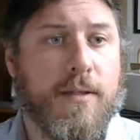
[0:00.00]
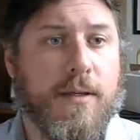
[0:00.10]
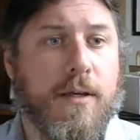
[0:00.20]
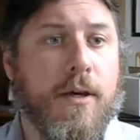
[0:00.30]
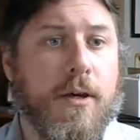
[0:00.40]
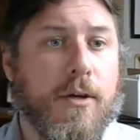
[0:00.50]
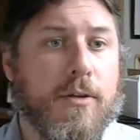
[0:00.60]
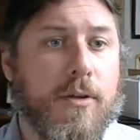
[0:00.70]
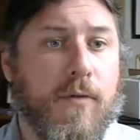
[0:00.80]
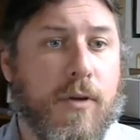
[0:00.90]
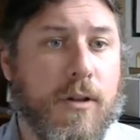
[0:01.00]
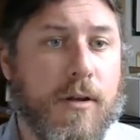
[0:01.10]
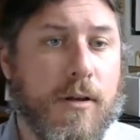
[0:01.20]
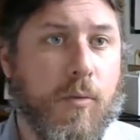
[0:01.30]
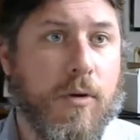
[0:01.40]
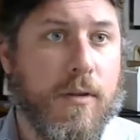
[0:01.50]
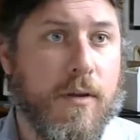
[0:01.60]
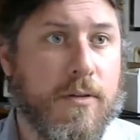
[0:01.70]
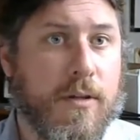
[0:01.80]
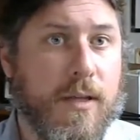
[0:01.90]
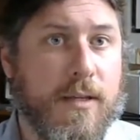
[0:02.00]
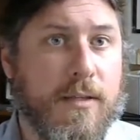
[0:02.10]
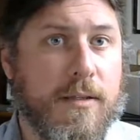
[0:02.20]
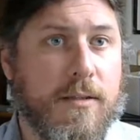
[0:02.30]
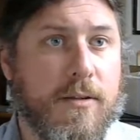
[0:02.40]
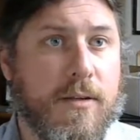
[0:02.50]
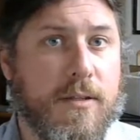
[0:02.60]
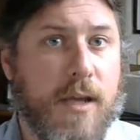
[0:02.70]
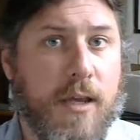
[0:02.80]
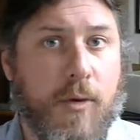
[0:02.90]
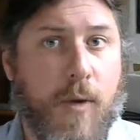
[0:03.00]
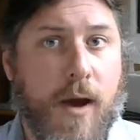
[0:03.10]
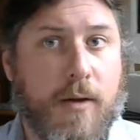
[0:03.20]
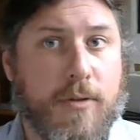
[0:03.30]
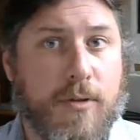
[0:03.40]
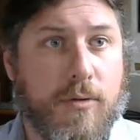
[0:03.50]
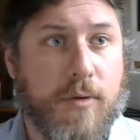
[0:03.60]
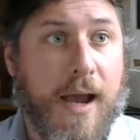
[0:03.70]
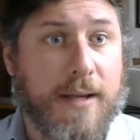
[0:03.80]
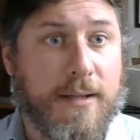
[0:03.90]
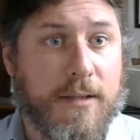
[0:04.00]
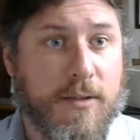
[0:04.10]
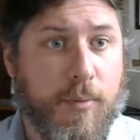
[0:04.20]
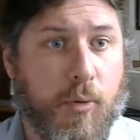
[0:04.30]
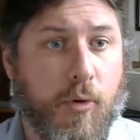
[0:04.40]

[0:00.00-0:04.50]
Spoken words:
So if you click on one of those links, it's going to take you out to IT support